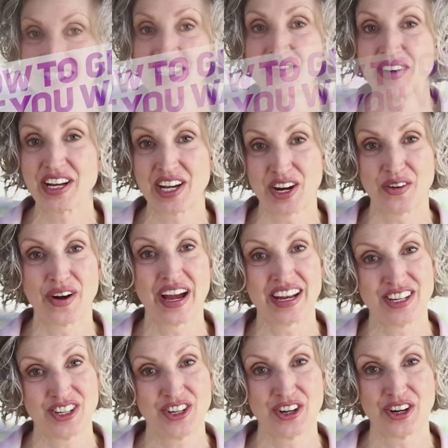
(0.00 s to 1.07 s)
this video
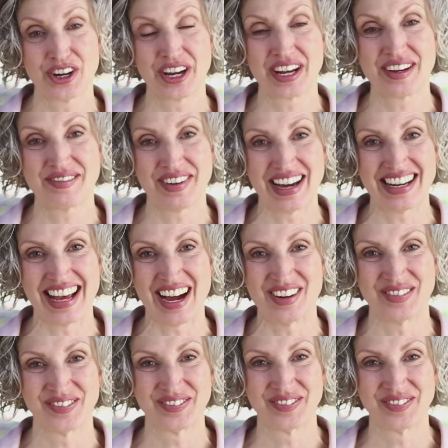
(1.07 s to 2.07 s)
and you're gonna find out.